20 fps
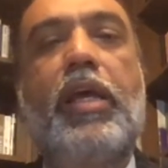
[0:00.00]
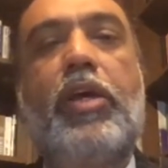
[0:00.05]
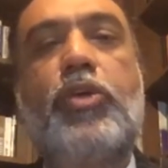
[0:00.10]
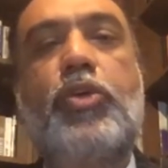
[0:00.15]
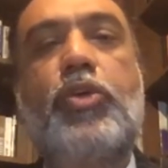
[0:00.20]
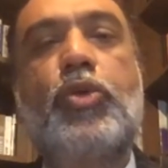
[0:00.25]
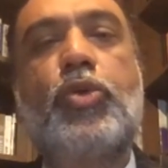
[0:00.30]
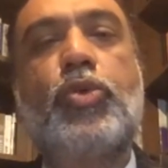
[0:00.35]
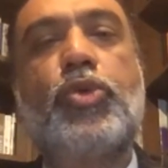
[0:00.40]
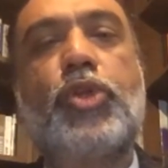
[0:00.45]

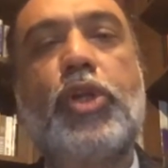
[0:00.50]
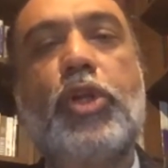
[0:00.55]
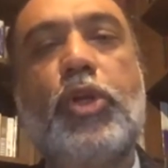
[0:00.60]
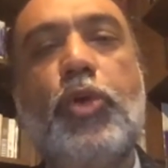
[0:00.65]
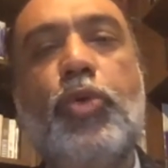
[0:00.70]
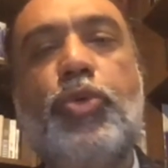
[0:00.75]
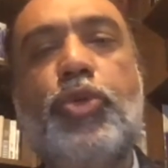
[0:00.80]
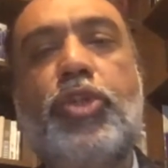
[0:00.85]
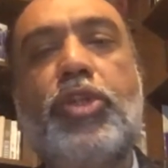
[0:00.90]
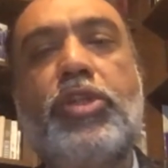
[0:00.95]
to
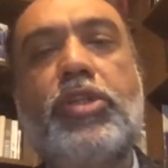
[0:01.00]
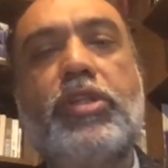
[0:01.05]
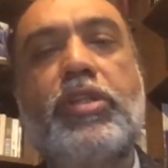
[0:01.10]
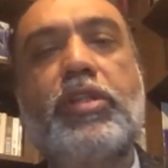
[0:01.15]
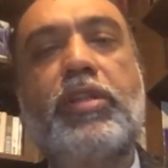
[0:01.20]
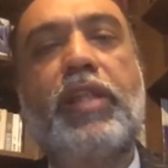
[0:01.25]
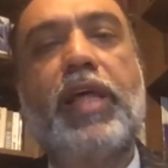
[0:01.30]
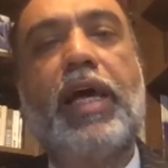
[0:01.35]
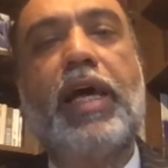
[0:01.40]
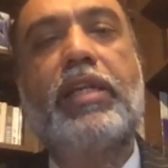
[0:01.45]
solutions
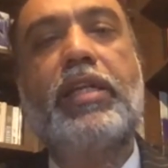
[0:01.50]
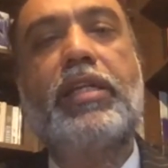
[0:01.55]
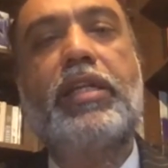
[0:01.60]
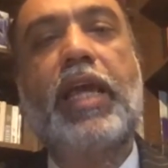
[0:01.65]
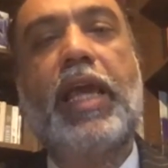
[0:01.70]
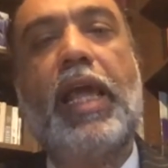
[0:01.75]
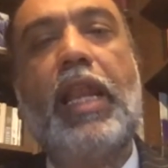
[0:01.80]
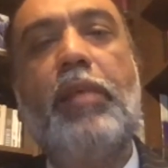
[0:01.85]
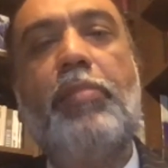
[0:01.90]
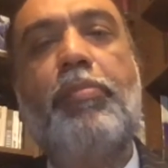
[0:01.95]
that
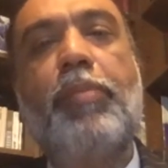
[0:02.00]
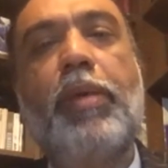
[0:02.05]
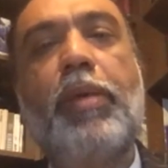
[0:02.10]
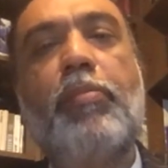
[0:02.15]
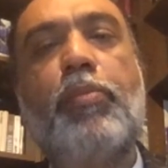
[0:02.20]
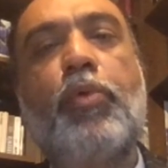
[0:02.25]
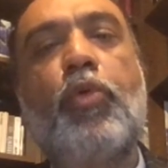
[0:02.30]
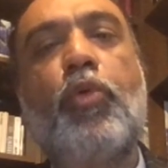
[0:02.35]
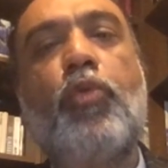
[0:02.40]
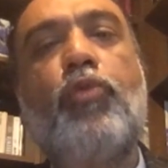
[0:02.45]
help
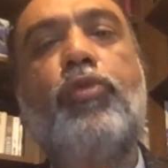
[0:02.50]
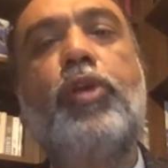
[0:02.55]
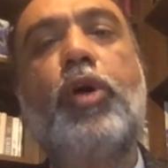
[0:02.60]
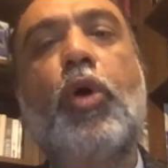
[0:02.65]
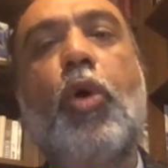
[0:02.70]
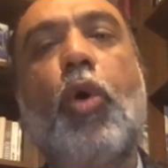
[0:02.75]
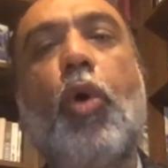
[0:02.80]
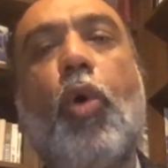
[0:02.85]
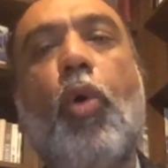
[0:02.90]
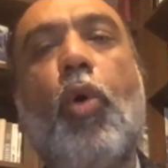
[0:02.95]
improve the
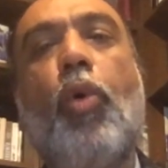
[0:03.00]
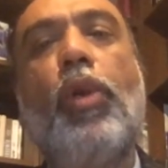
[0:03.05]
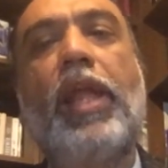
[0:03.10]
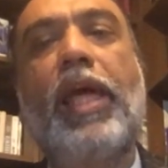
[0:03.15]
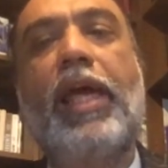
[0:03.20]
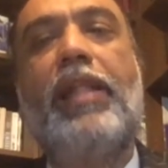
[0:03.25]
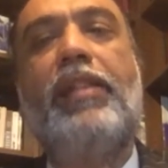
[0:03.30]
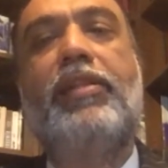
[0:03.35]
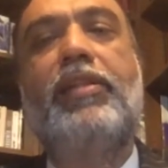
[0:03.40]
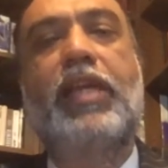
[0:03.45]
whole
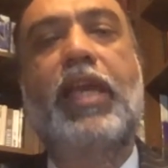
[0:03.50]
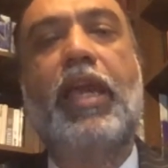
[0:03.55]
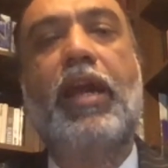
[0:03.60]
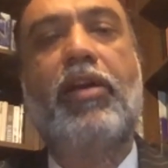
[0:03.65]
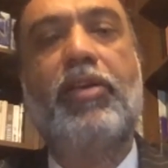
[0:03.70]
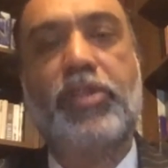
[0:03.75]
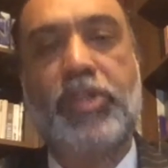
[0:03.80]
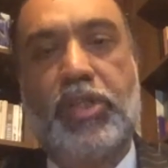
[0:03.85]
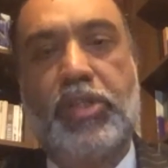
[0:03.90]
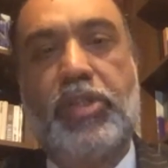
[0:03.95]
healthcare
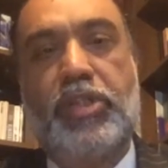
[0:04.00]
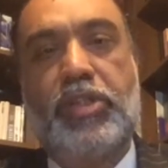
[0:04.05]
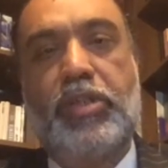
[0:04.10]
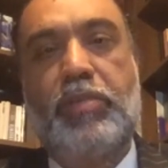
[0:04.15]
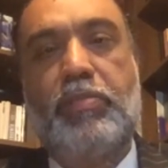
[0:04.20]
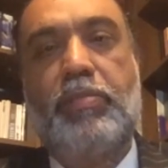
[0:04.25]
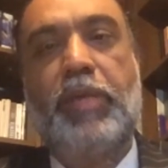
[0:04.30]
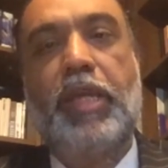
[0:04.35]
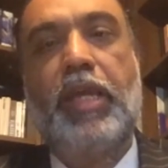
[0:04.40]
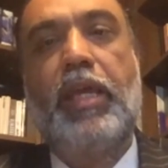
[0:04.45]

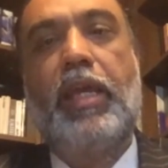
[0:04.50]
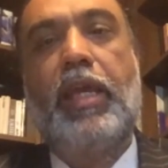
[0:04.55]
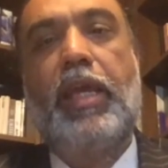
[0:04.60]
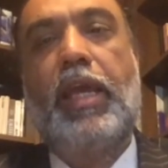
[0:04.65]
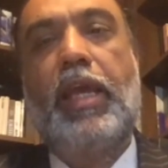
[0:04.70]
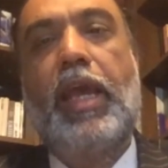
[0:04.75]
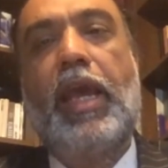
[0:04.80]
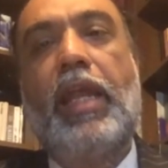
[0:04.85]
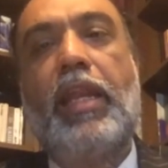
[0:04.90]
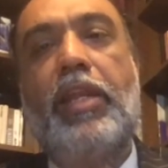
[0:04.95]
system
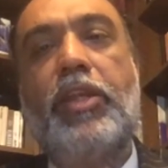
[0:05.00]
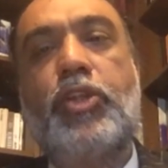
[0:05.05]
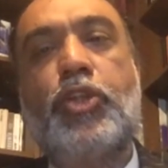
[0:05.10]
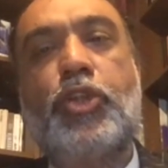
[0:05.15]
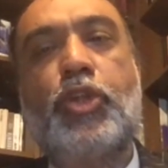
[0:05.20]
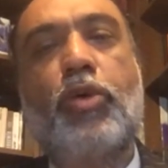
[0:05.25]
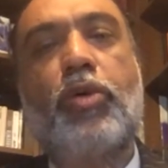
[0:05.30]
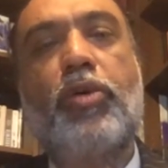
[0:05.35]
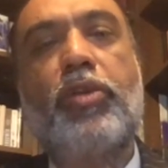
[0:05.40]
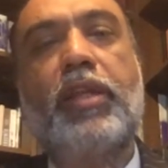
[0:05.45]
and
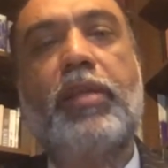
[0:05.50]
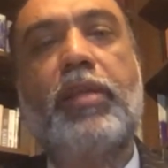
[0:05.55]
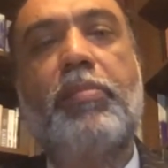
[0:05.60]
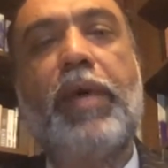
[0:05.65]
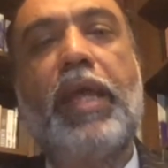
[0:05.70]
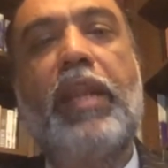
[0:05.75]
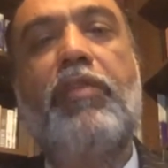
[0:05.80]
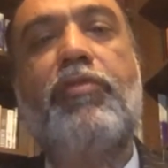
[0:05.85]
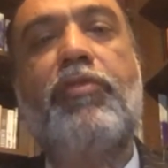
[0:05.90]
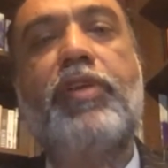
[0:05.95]
ensure that
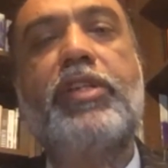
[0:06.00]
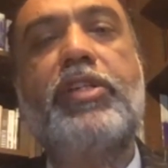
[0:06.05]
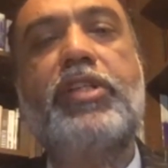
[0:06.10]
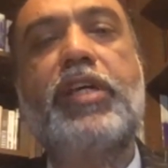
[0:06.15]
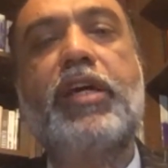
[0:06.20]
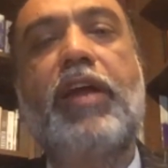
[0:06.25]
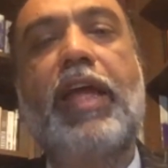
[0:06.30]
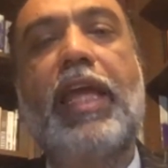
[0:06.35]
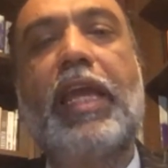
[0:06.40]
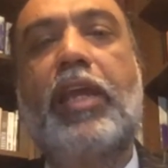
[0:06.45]
benefits are
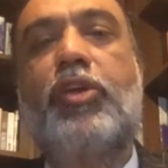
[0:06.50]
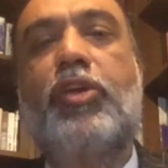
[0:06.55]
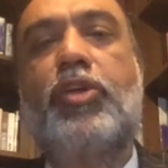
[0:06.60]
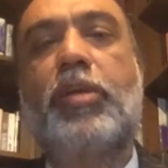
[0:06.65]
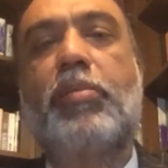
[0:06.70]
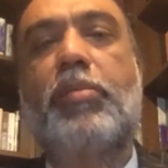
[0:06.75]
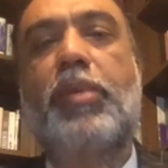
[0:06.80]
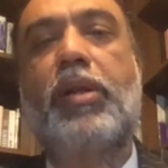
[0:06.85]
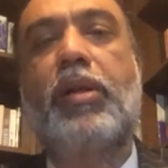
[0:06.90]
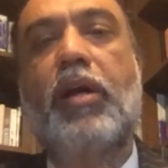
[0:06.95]

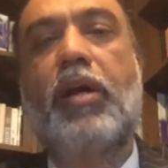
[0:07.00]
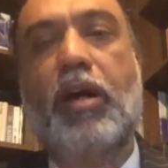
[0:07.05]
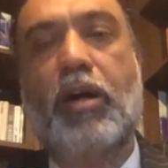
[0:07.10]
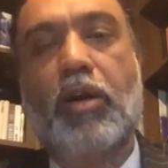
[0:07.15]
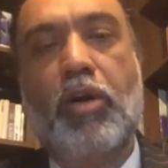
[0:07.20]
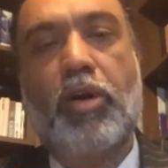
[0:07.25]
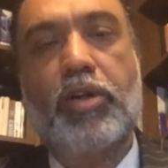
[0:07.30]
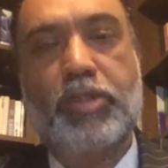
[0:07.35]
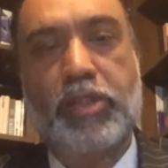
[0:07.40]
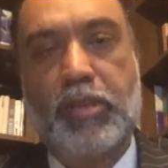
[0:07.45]
equitable
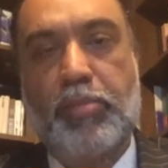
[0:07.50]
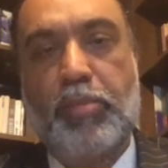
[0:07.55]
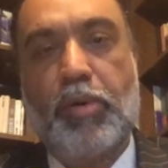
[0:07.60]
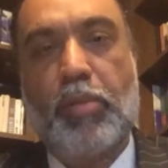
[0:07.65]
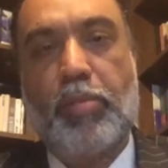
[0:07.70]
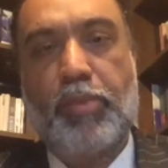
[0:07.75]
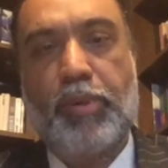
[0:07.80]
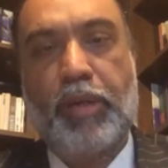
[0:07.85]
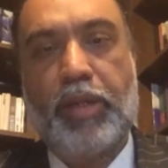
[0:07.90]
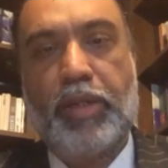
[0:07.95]
across the
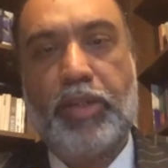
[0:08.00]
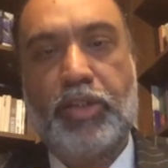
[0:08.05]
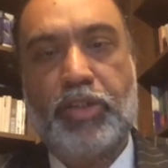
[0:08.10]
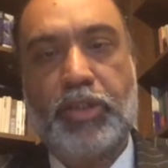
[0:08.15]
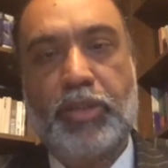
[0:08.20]
population.